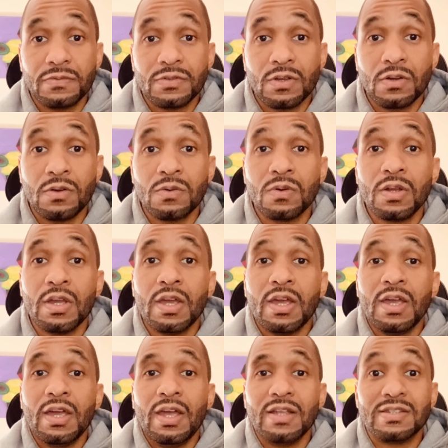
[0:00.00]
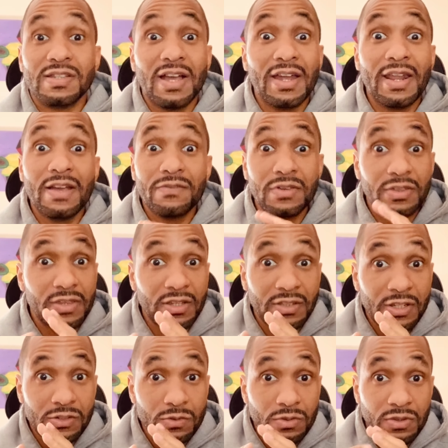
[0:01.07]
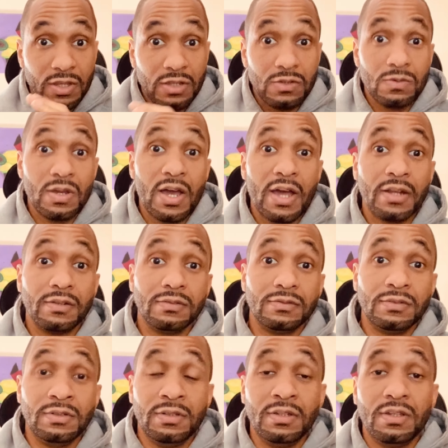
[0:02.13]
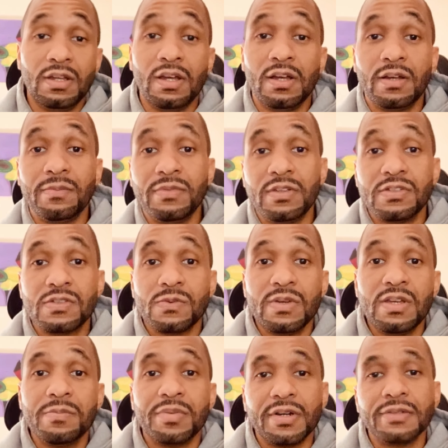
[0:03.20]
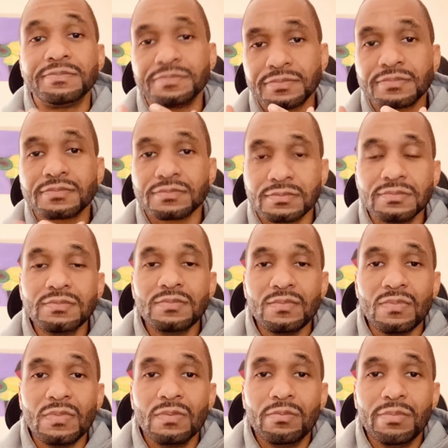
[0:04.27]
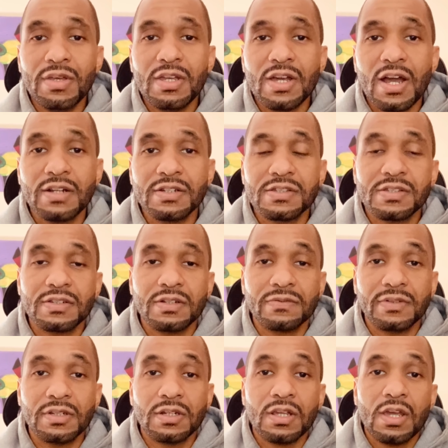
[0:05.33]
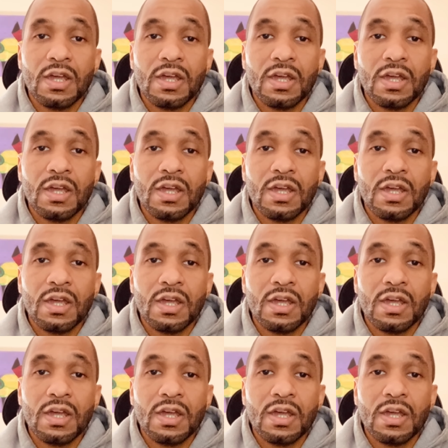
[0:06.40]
So it's not everything that you think you got this week, but be cognizant of it.